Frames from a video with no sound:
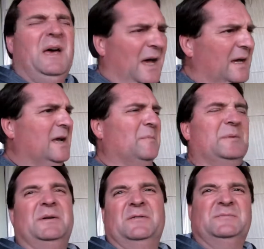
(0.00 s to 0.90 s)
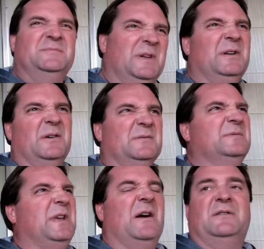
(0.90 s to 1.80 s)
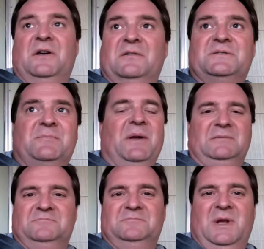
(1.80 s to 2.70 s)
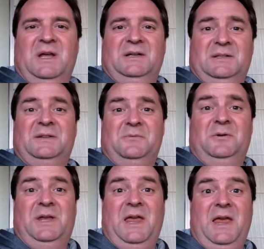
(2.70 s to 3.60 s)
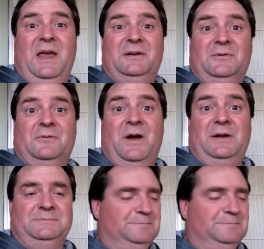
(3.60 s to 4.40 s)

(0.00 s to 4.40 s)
A couple of, sour notes, but nothing we can't handle, right?